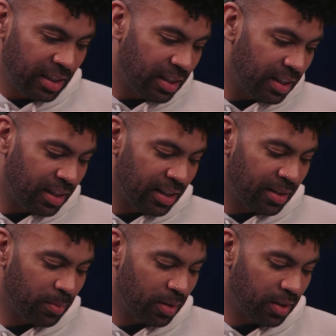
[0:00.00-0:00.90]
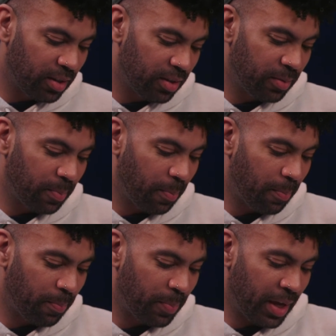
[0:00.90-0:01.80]
Bam,
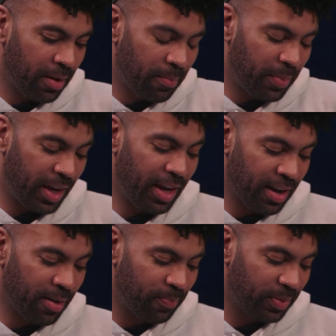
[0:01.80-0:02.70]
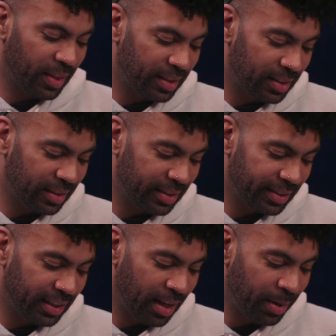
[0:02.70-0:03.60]
bam.
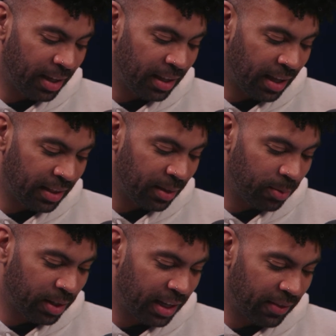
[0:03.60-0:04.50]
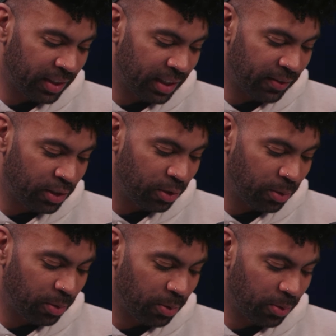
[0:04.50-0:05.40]
I mean, I think we're going to have to give it
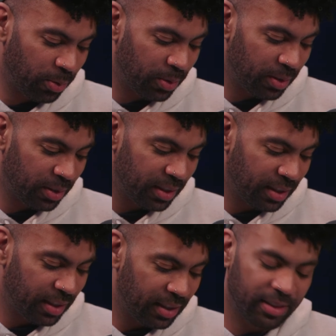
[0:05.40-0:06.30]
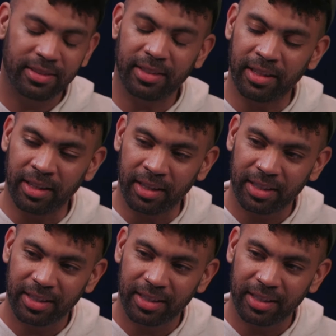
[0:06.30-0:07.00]
to Sydney.